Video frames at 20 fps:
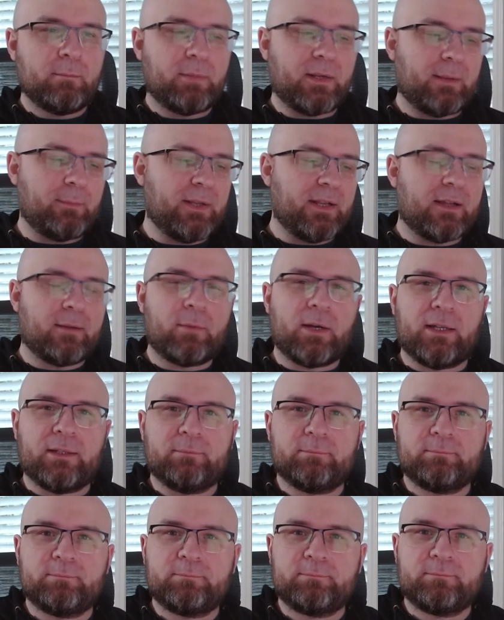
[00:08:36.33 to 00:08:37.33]
But I mean, come
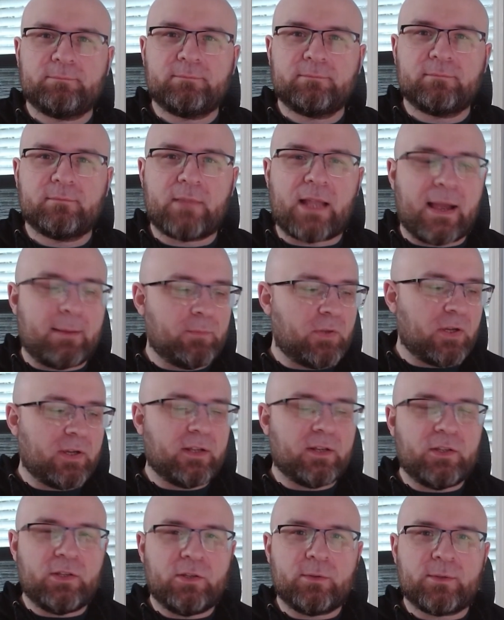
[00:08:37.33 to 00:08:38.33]
on, I'm not
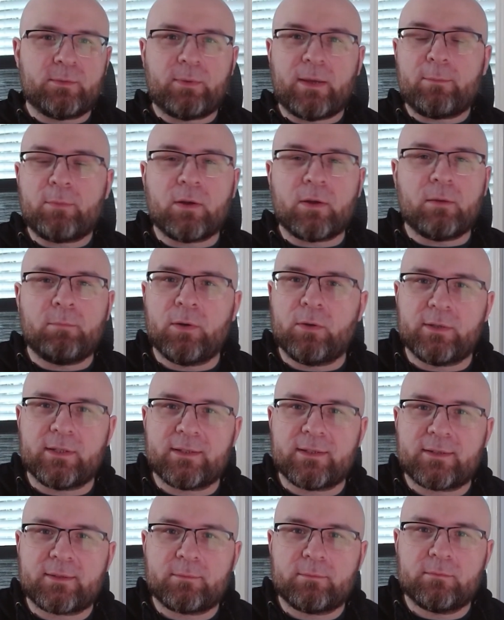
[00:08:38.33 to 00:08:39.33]
going to use web
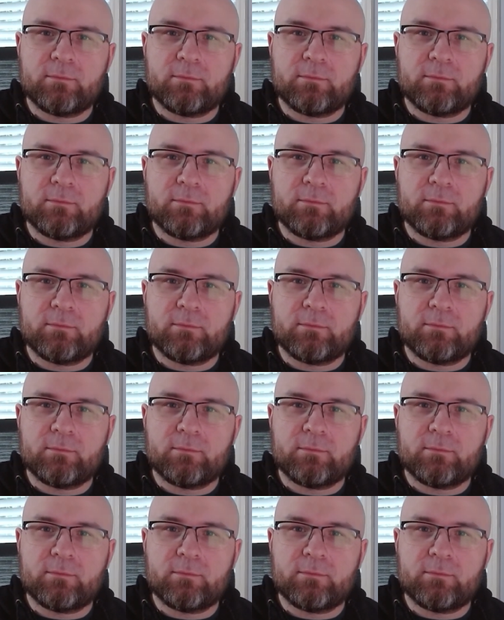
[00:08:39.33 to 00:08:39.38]
components.